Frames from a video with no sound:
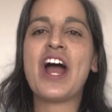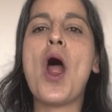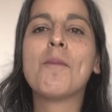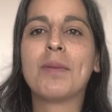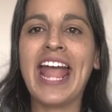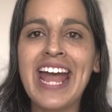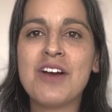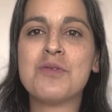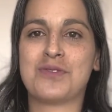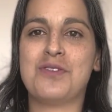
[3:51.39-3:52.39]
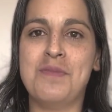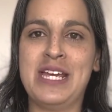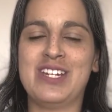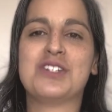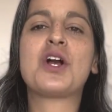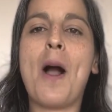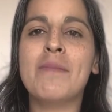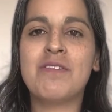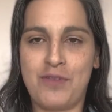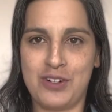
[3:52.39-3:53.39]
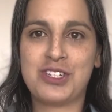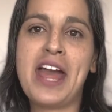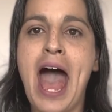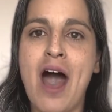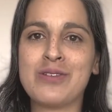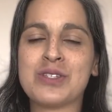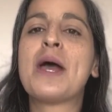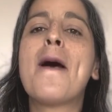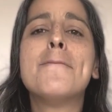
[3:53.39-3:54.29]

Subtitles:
Our plan was for me to come in first to the house,